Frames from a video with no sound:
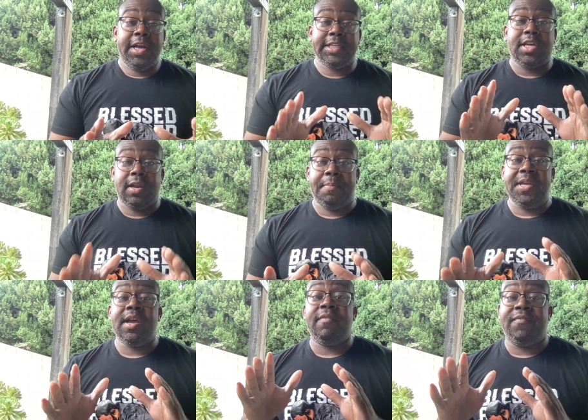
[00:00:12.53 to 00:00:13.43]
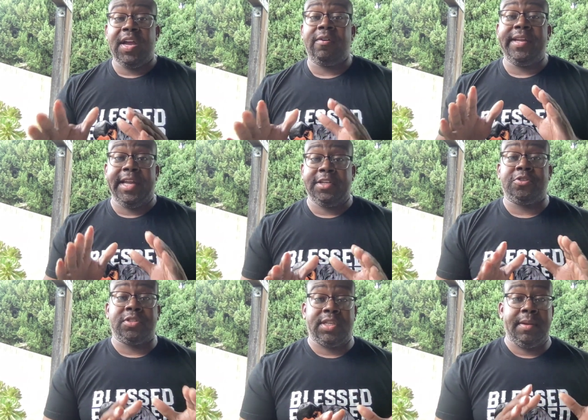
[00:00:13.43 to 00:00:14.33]
is going to be a very
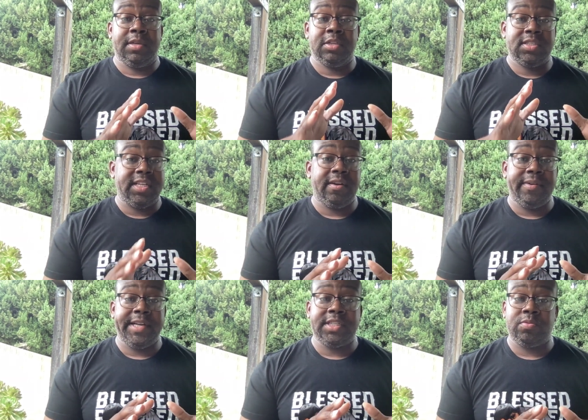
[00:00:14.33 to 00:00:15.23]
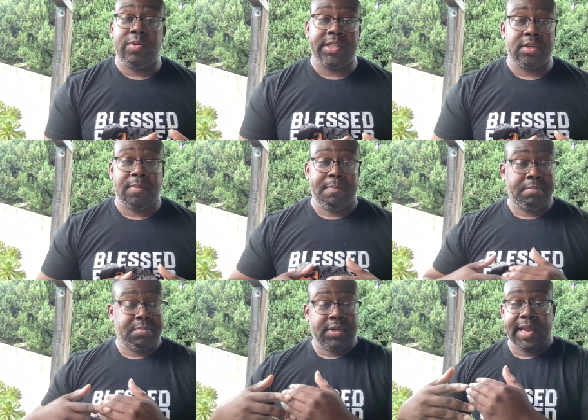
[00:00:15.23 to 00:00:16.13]
interesting series with the
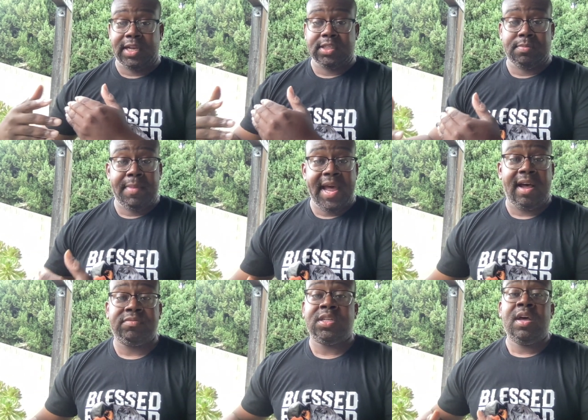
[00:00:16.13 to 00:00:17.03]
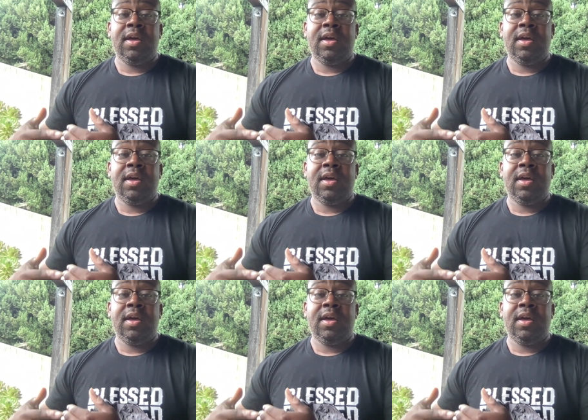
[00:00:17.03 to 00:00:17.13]
Dallas Mavs